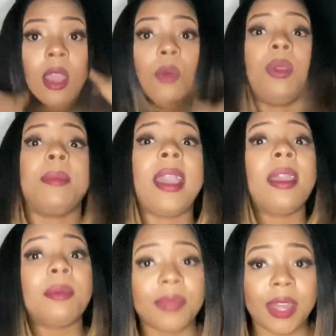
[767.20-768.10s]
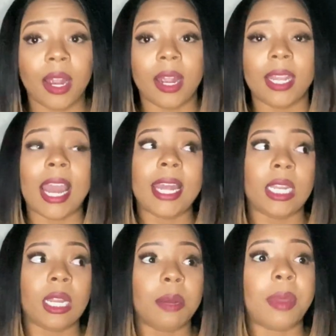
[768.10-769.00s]
We met him there and I
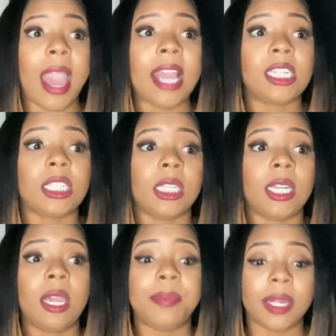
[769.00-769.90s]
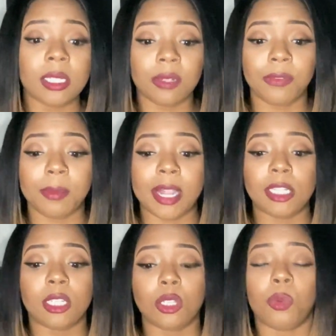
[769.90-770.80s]
ended up actually keeping his
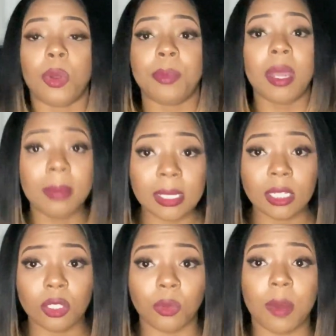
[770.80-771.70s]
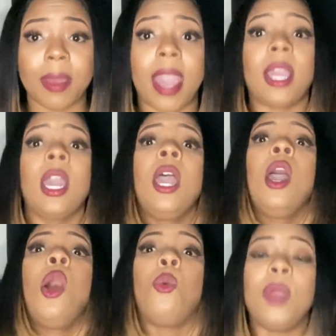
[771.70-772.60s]
information. So when me and my sister went back,
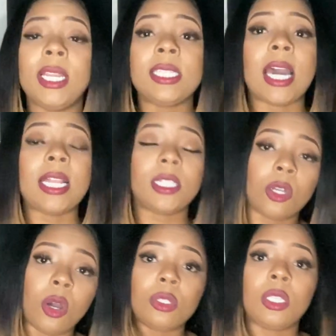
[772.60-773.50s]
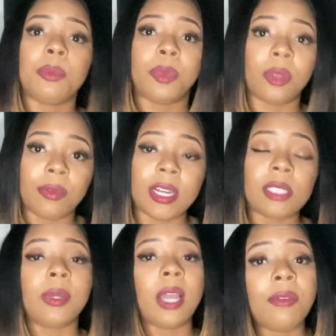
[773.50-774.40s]
we decided to go to Beauty
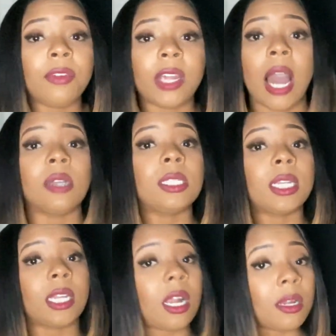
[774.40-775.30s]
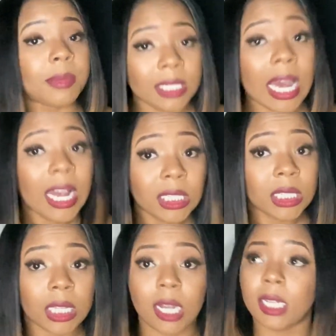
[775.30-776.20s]
Rest Recovery House to get our
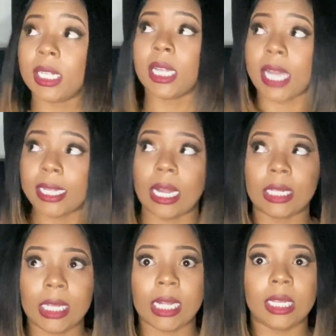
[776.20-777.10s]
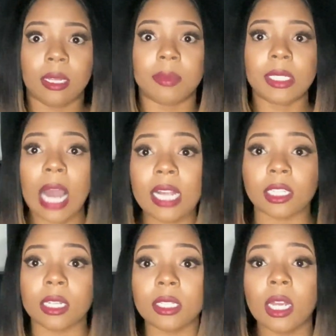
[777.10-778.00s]
massages done because I liked how the lady did
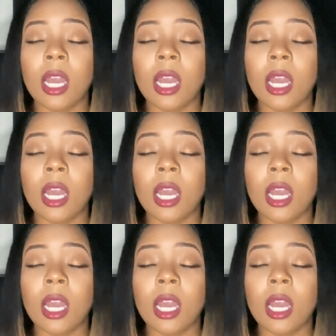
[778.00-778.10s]
massages.